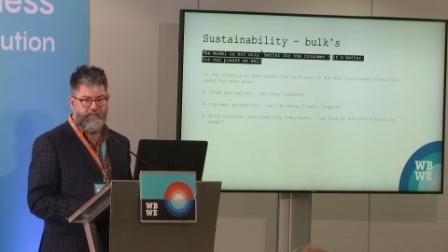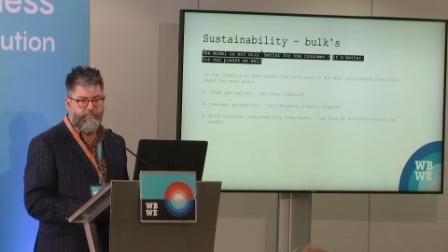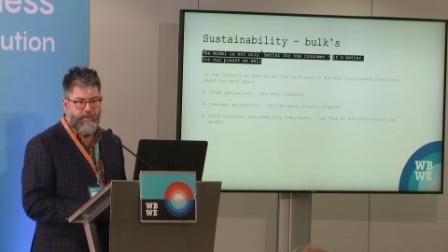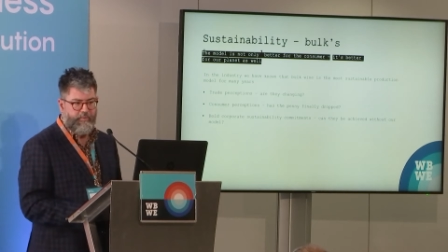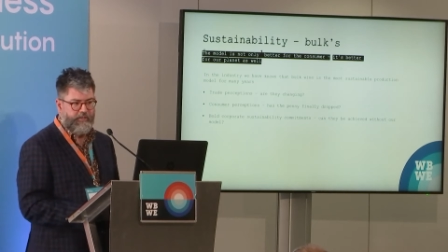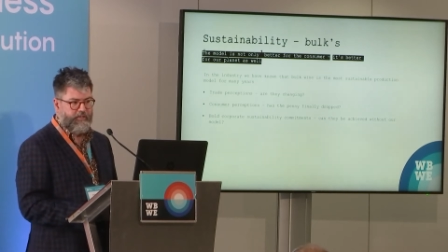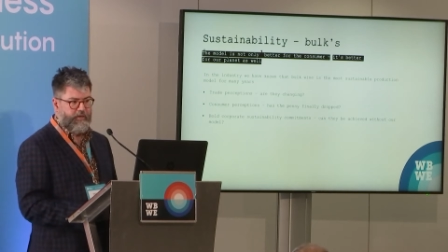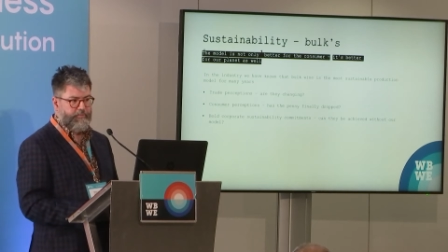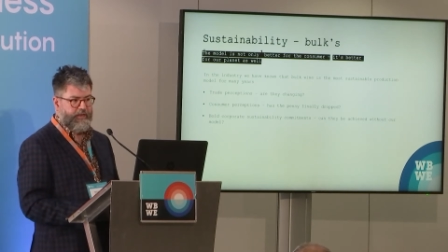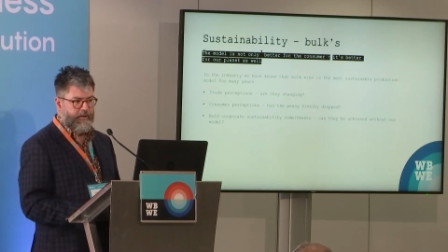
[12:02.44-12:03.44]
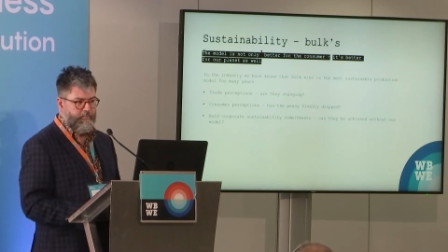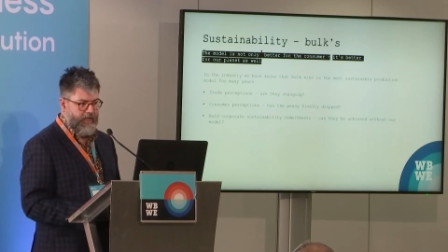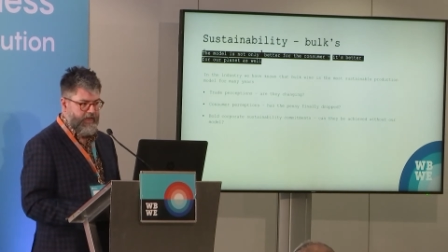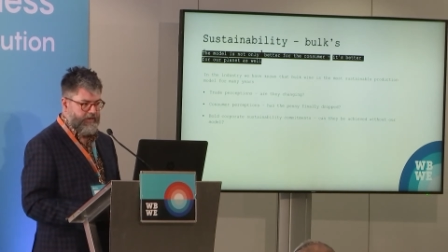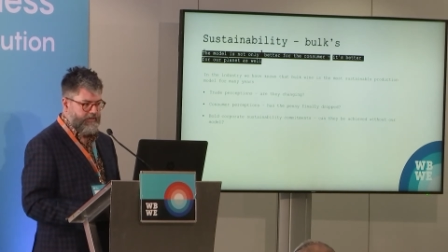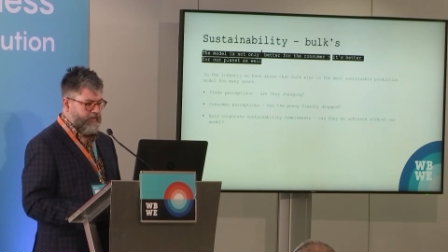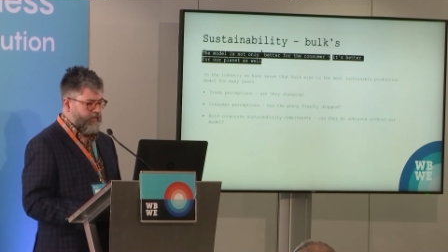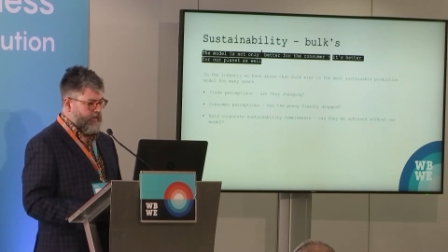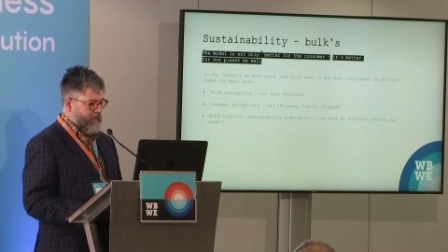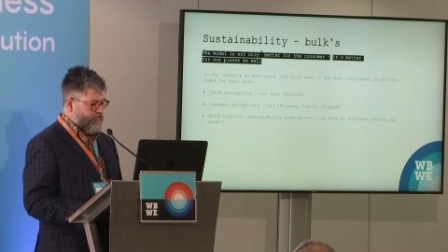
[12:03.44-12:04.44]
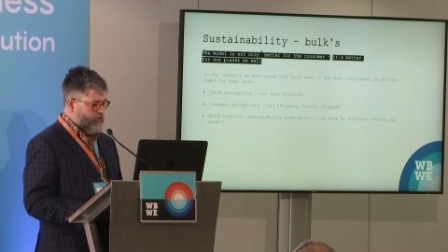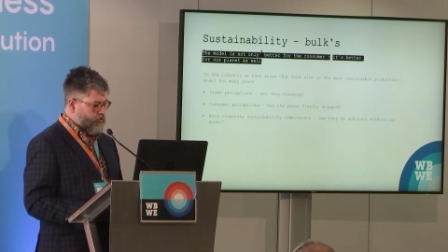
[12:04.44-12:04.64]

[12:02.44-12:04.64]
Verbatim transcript: commitments that are being made in the